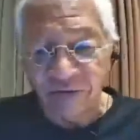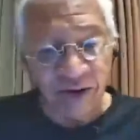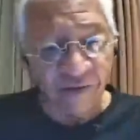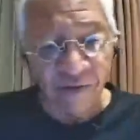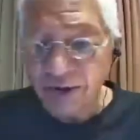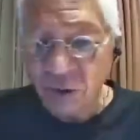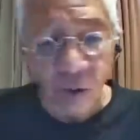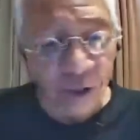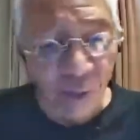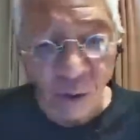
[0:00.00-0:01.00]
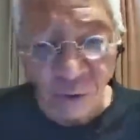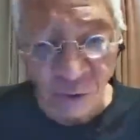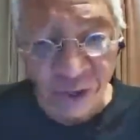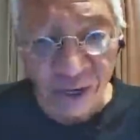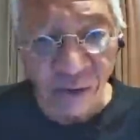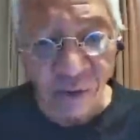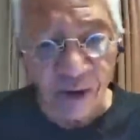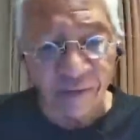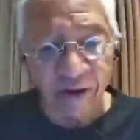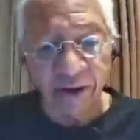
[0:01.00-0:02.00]
will feel very good about you. They're
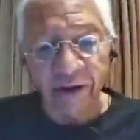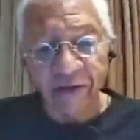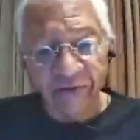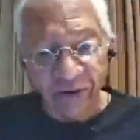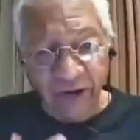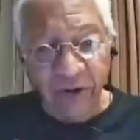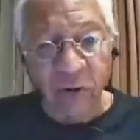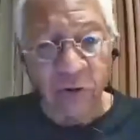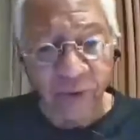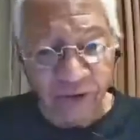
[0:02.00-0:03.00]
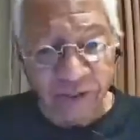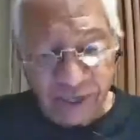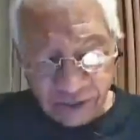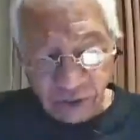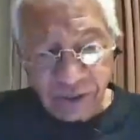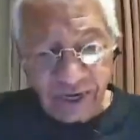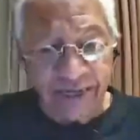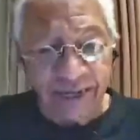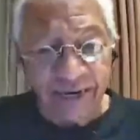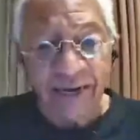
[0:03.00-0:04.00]
going to have a feel good because, as you
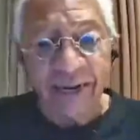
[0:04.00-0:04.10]
said,